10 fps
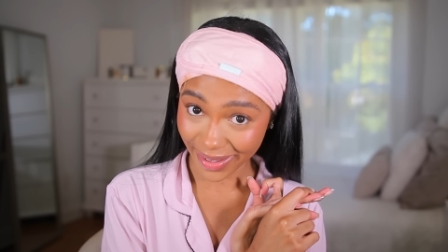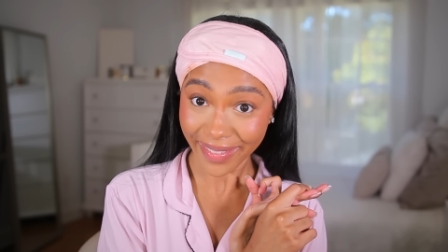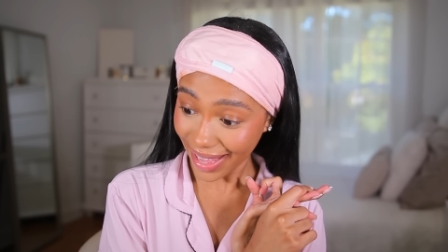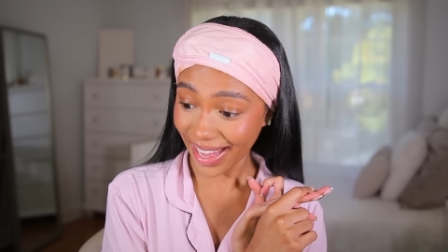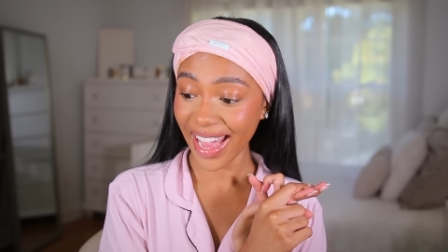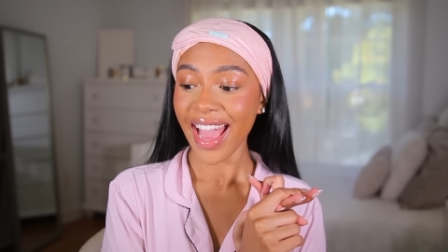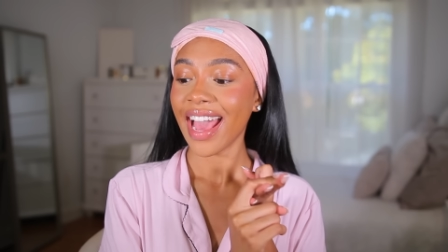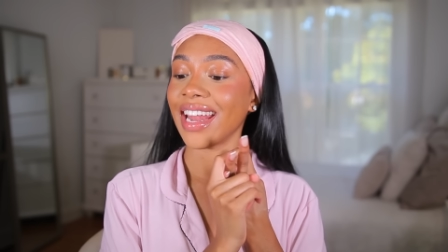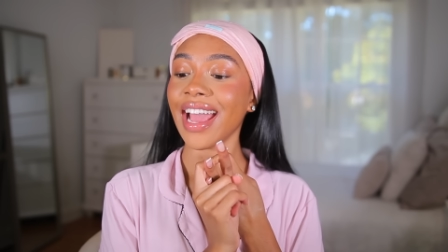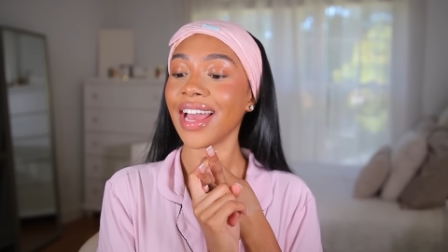Okay.
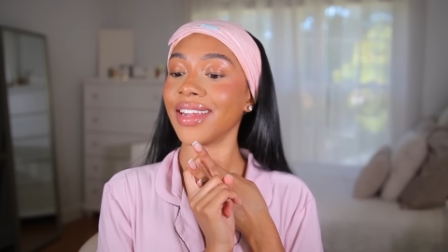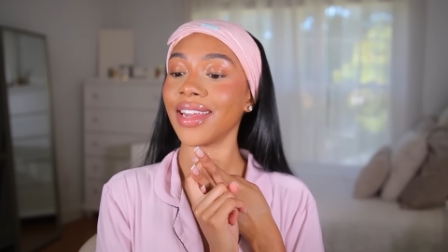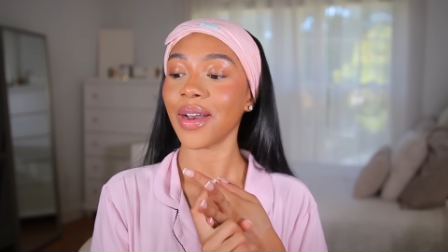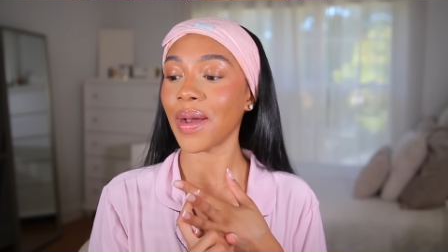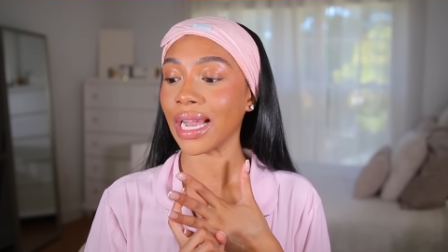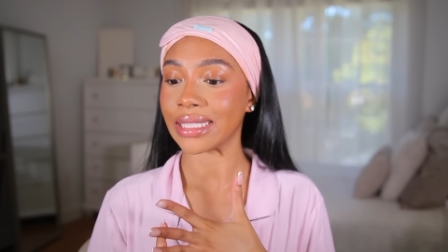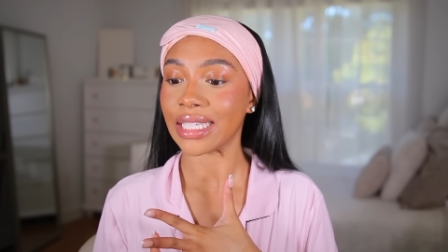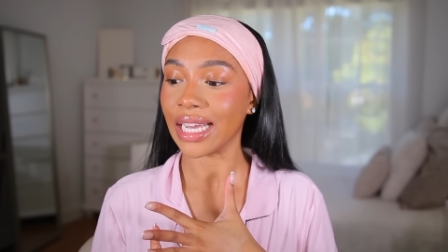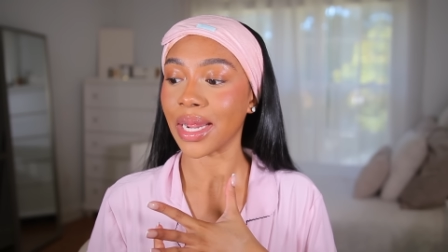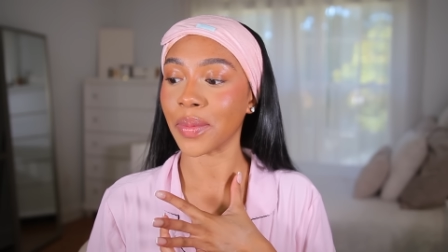And I had no
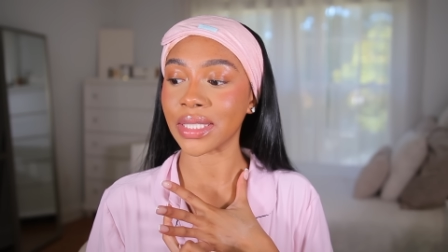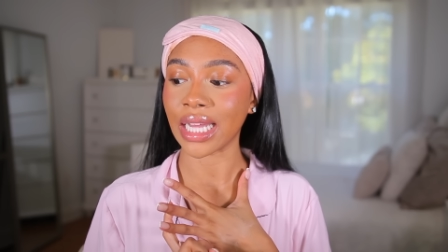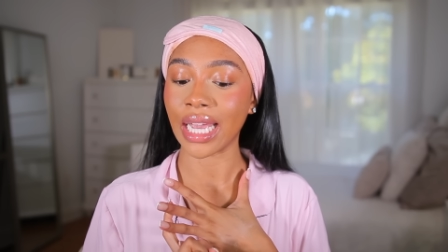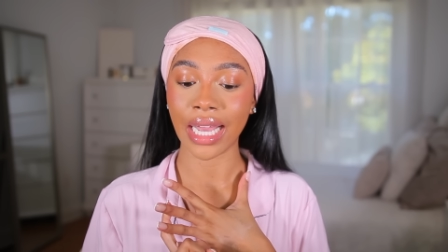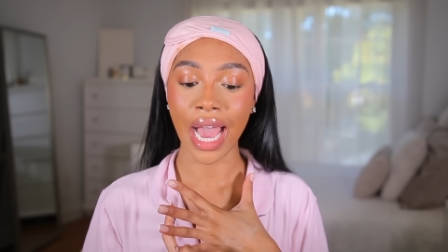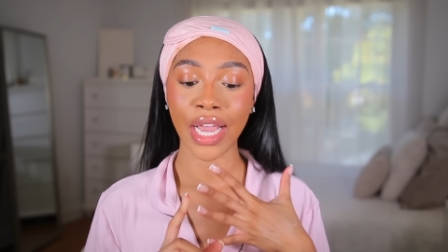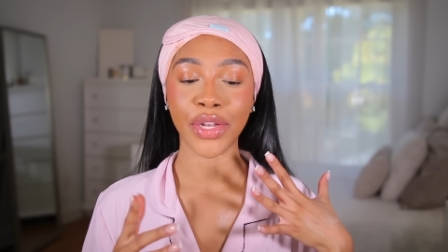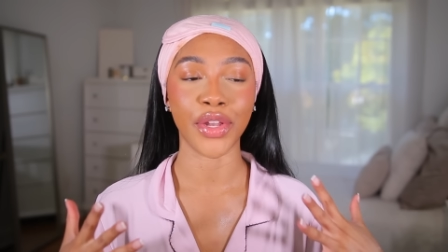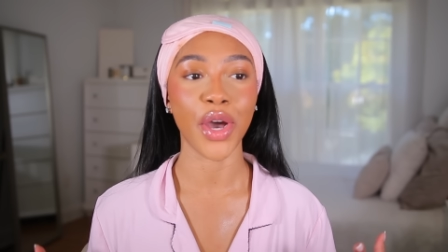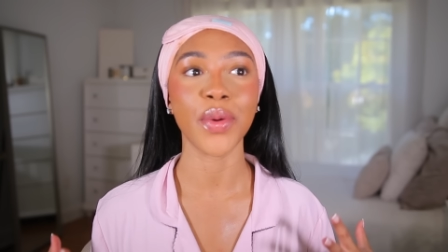idea. And I was like, I
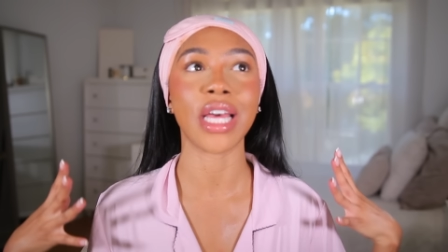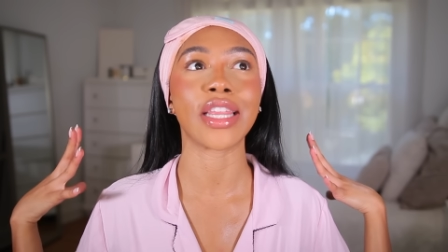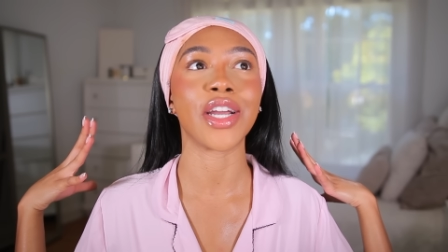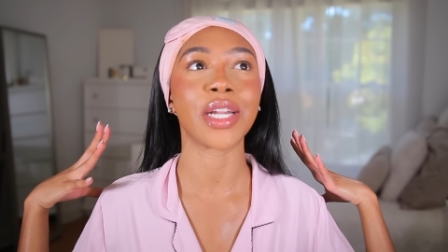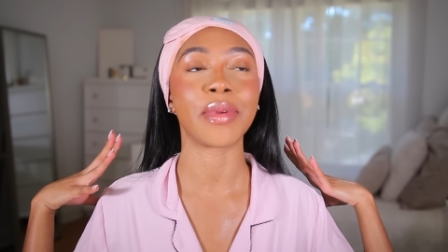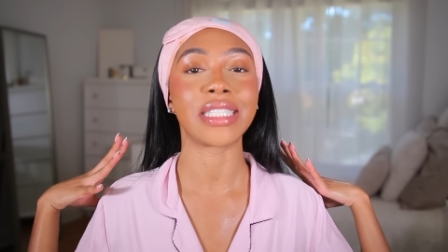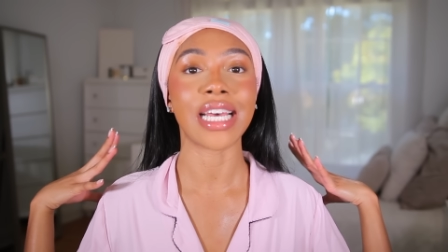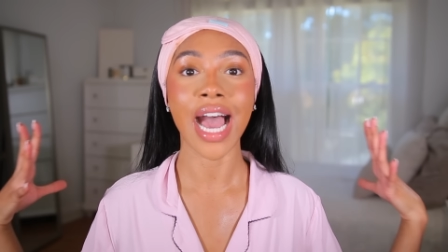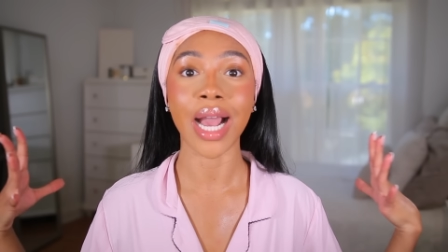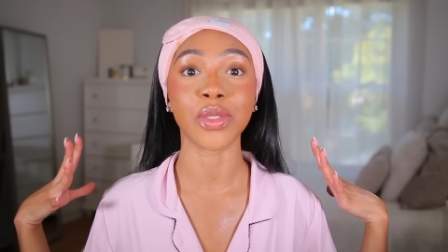know that there are going to be
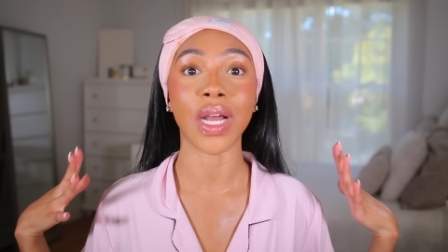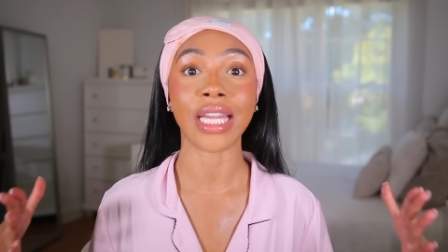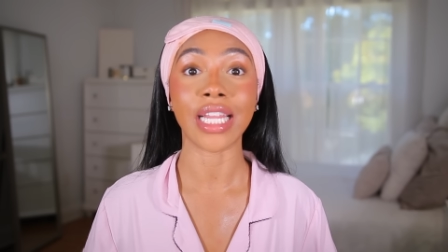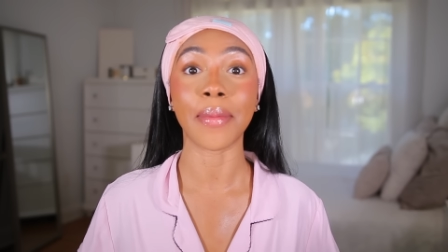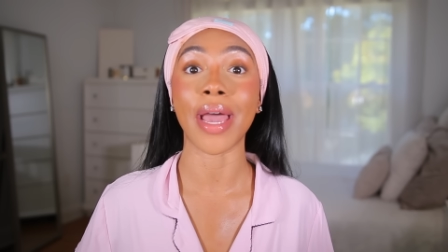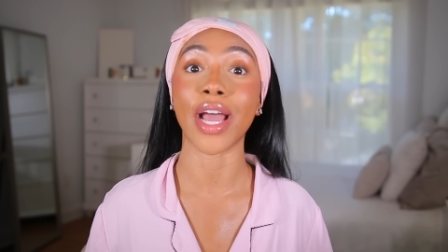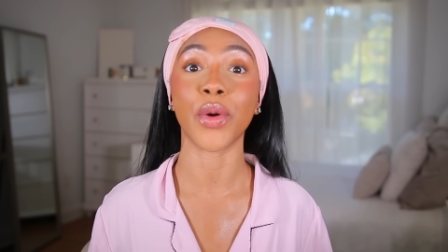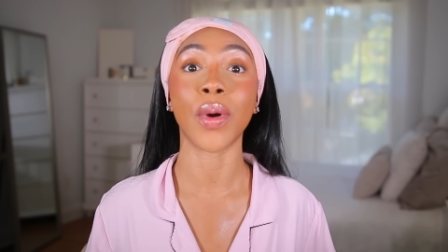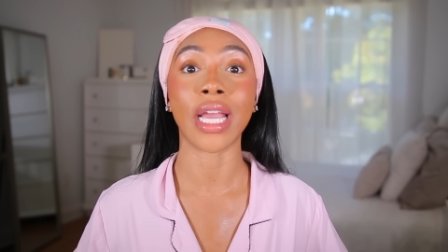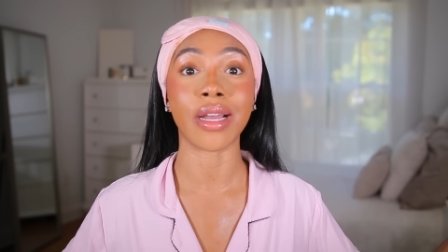times where I look back
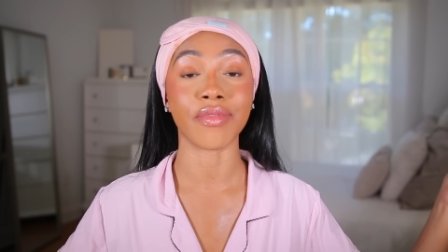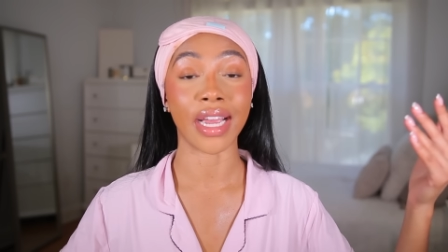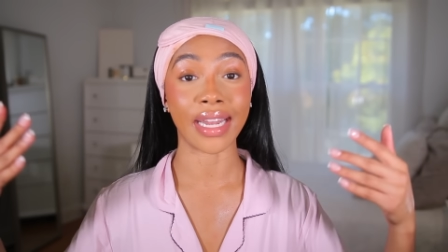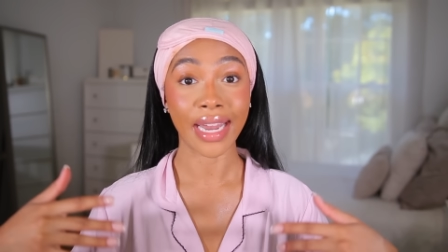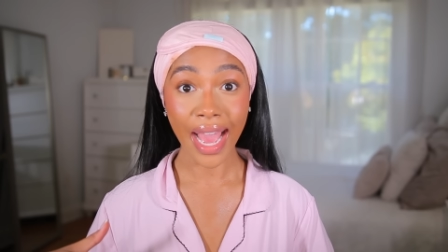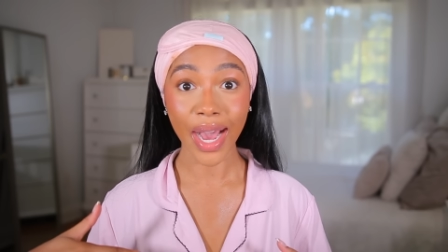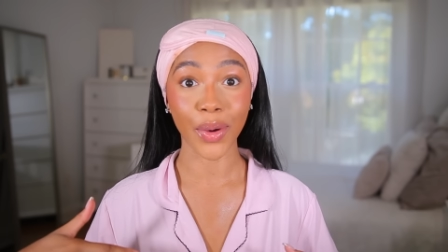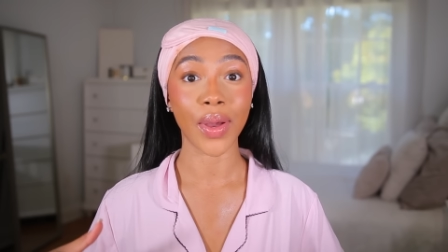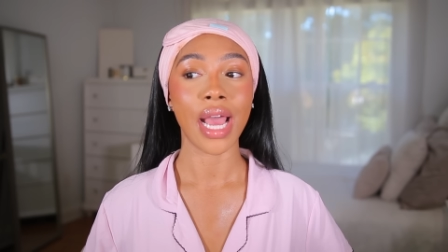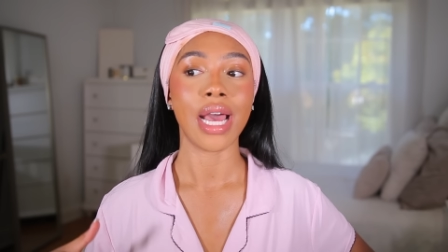at who I am right
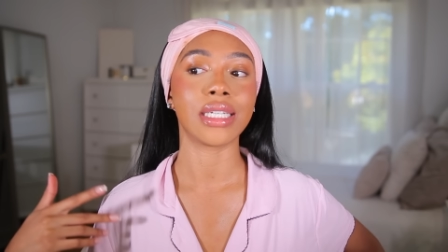now.